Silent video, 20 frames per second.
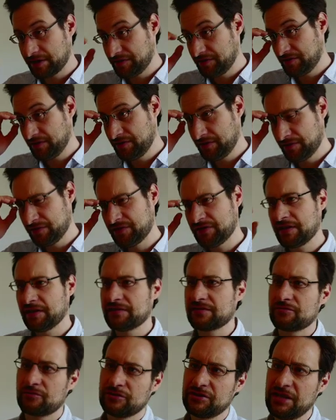I didn't
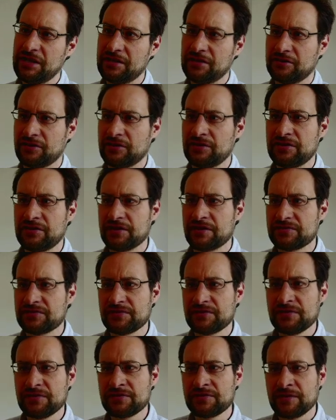test, or data didn't test
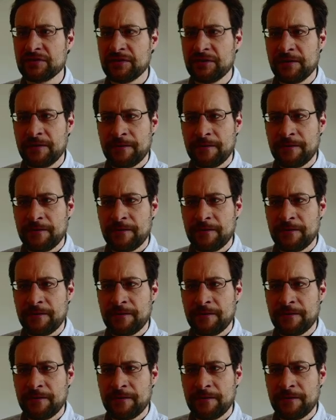this.